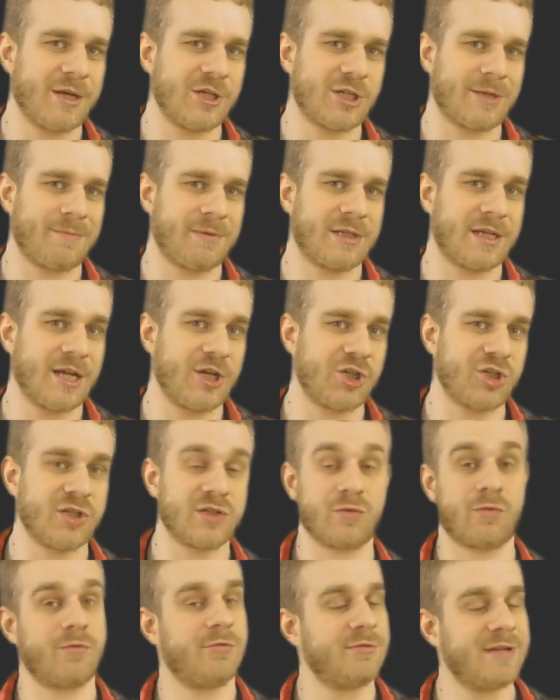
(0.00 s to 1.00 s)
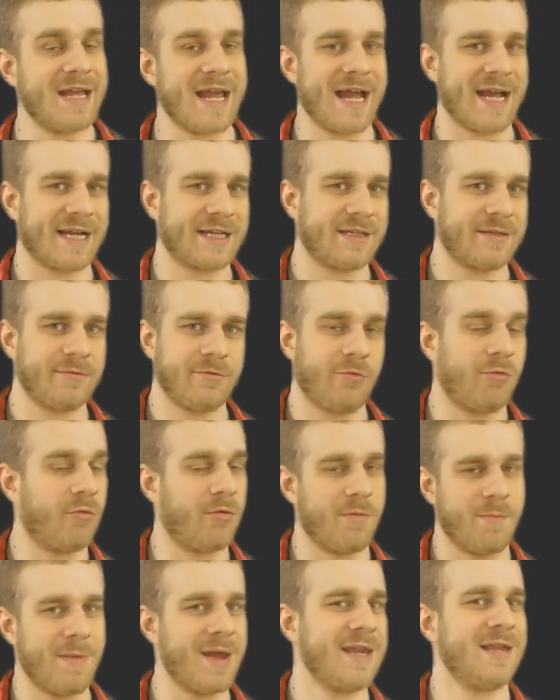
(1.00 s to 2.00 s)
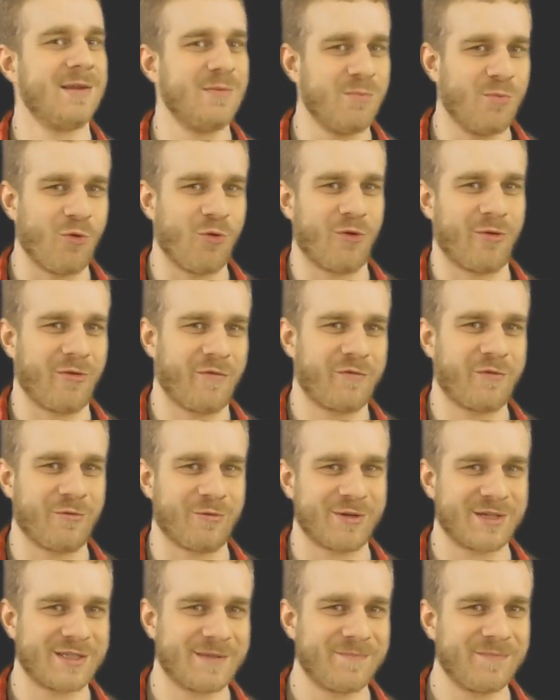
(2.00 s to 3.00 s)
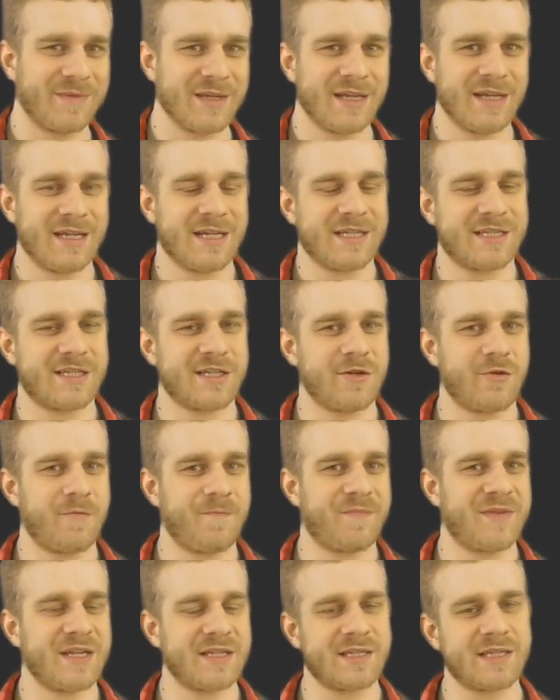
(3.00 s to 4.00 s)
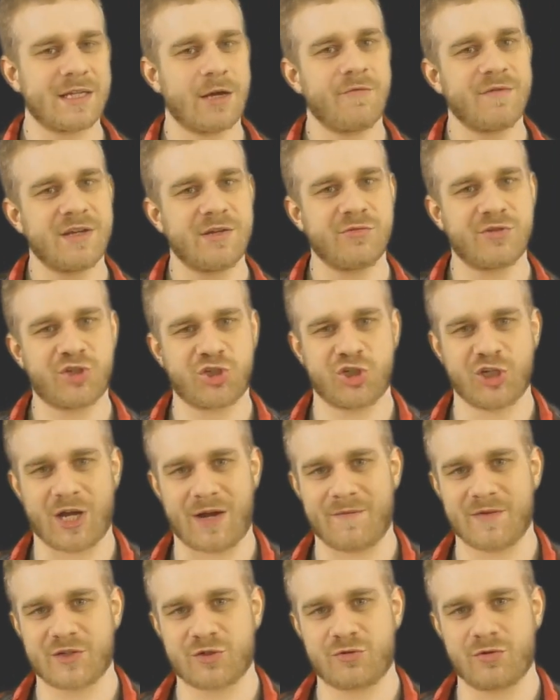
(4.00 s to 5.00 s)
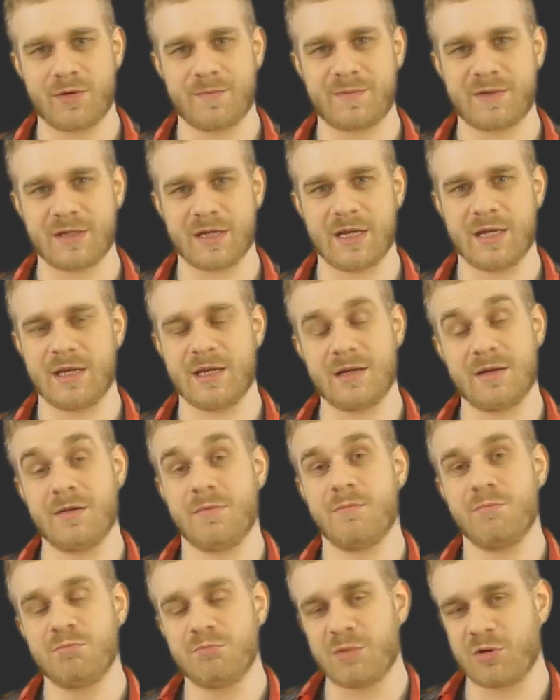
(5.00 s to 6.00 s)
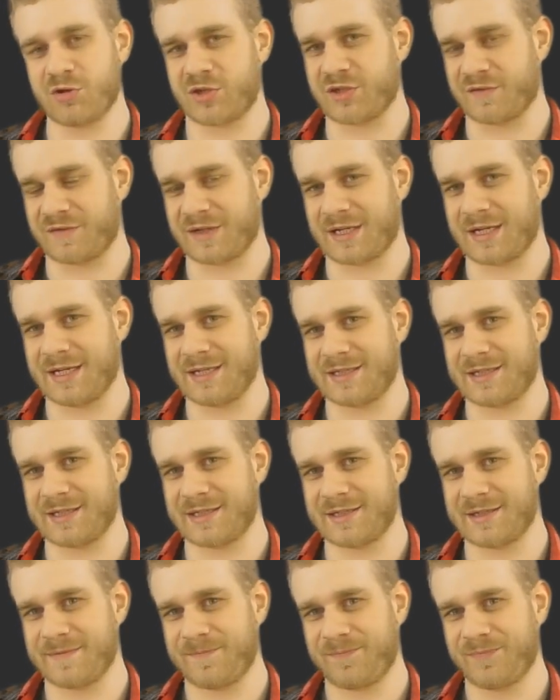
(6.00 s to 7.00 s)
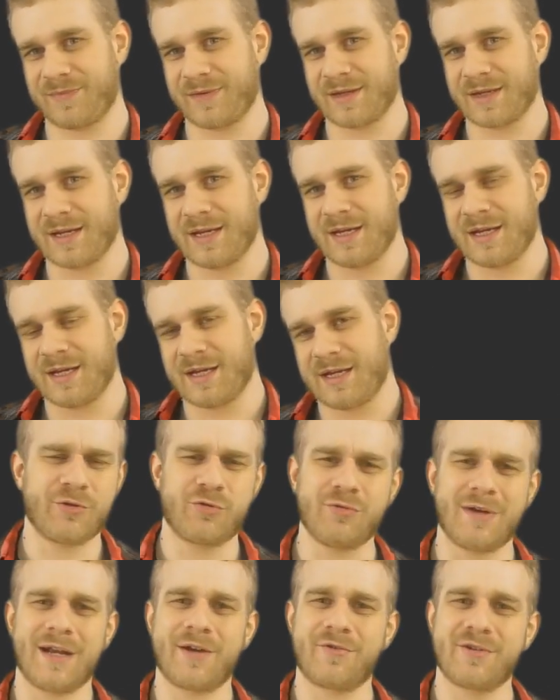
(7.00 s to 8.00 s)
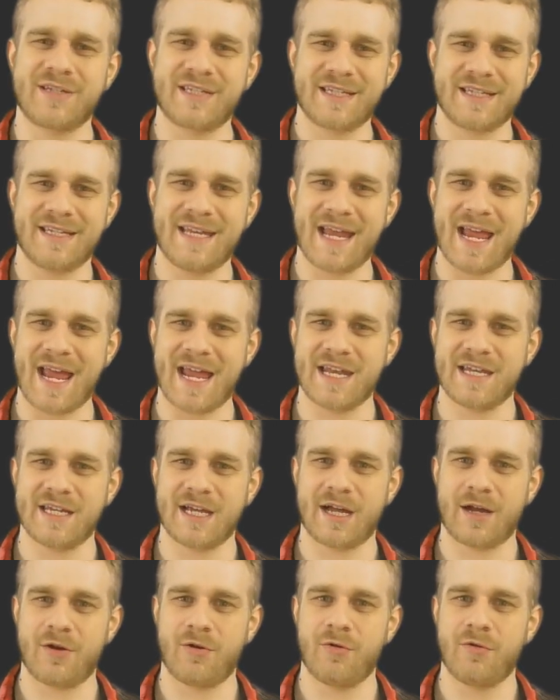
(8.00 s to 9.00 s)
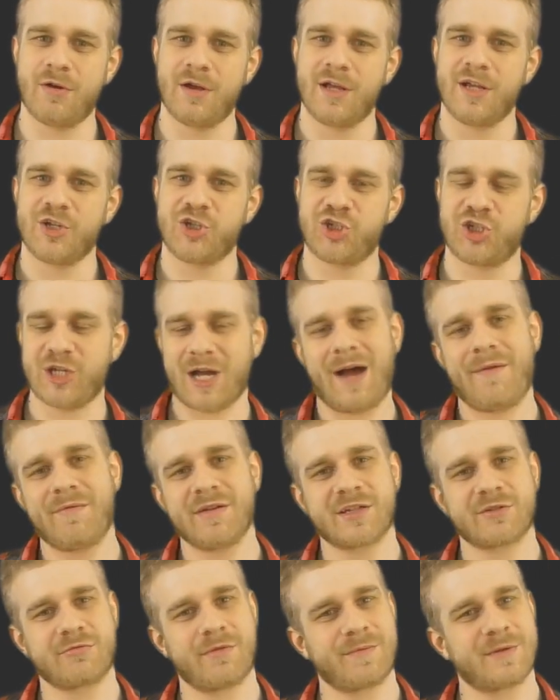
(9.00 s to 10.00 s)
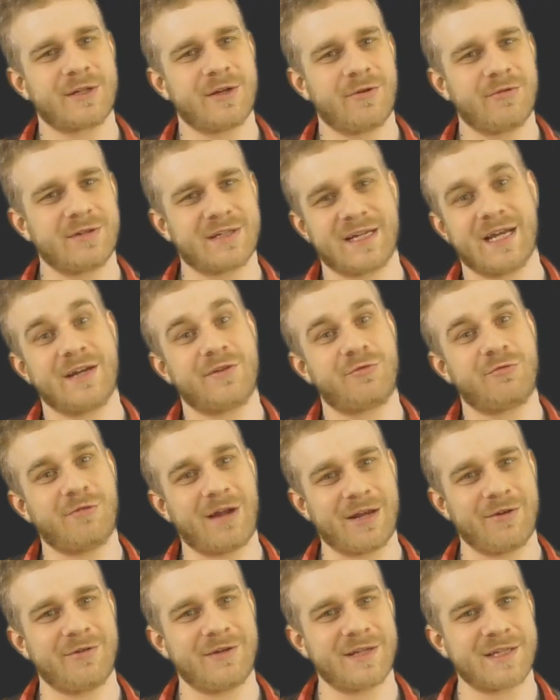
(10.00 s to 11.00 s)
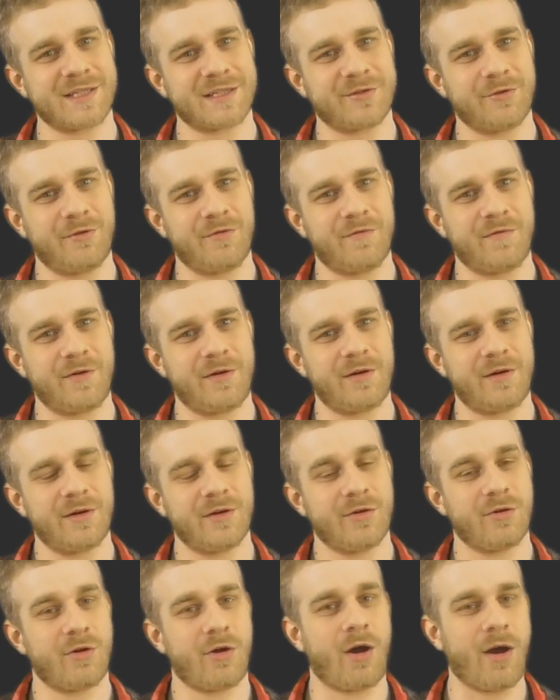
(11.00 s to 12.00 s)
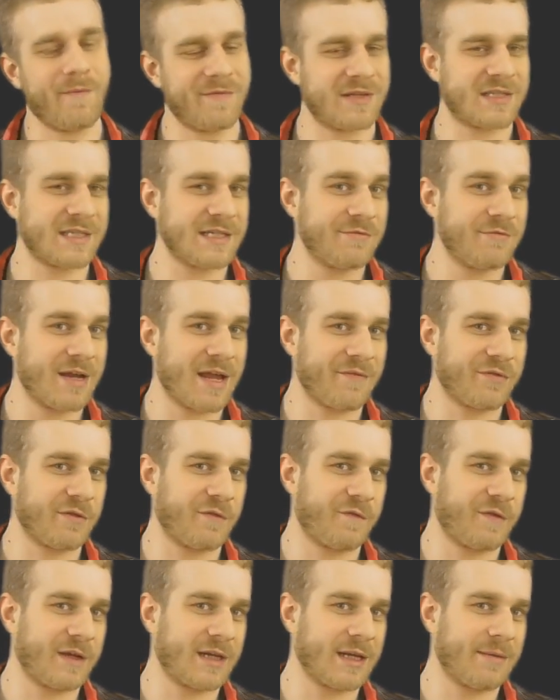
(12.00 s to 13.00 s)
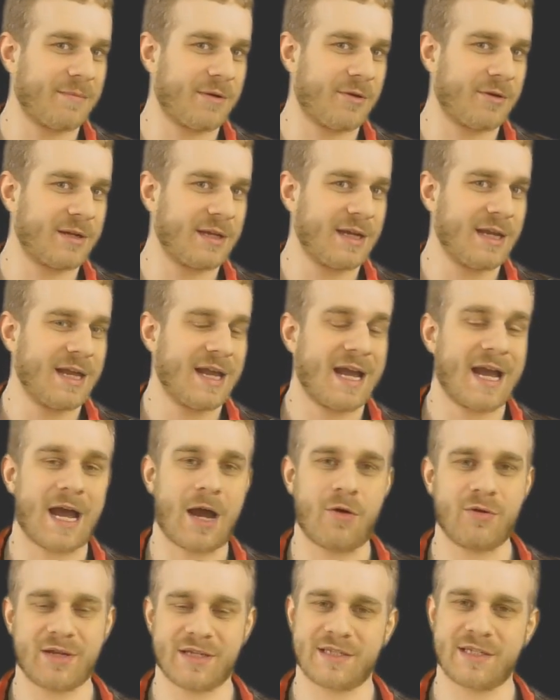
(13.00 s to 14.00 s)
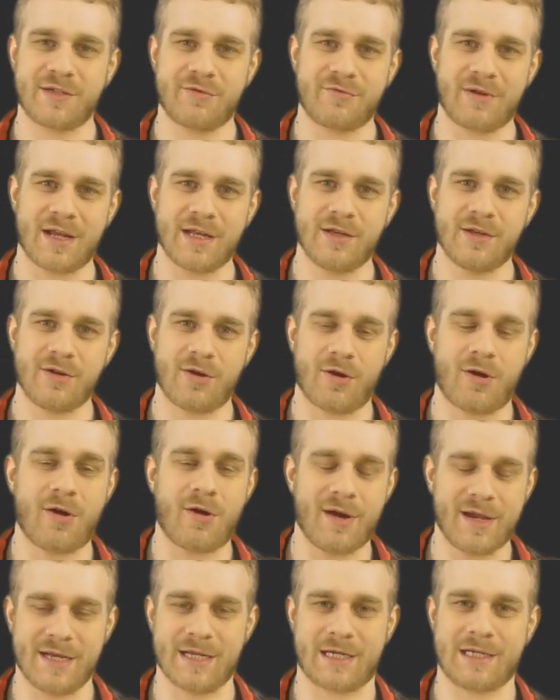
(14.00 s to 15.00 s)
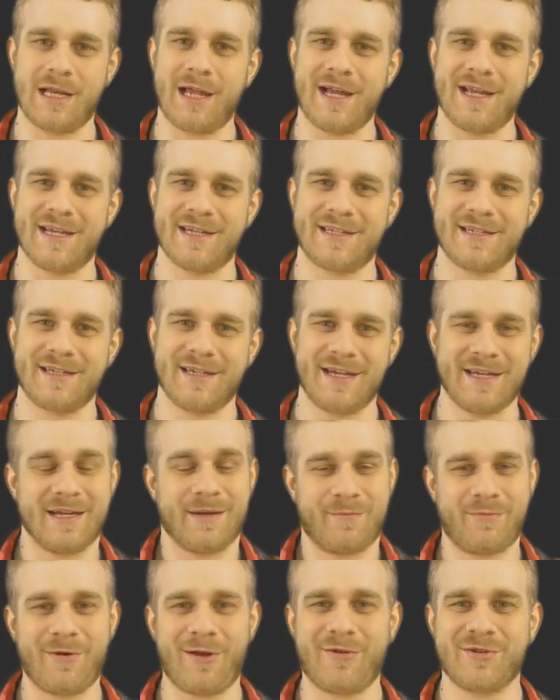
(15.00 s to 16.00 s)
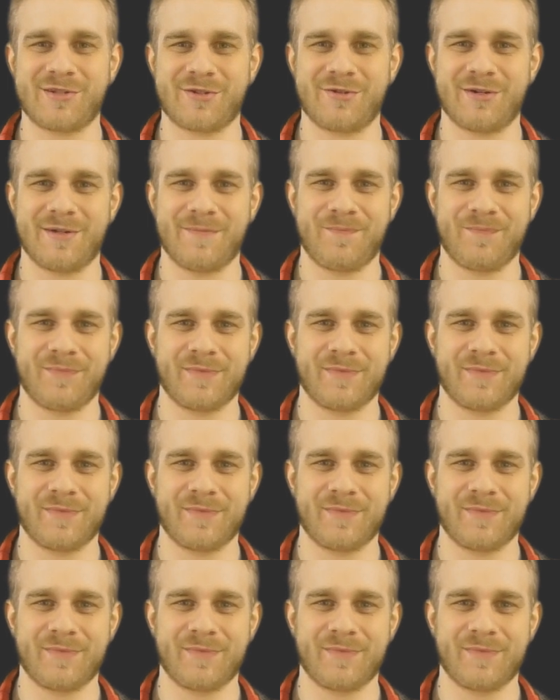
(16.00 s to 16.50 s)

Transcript: page applications or React, or many more, of course. So this is how we use JavaScript in most of the cases. Now to understand how JavaScript code can run on the server, obviously we have to think about how does it run in a client, in a browser.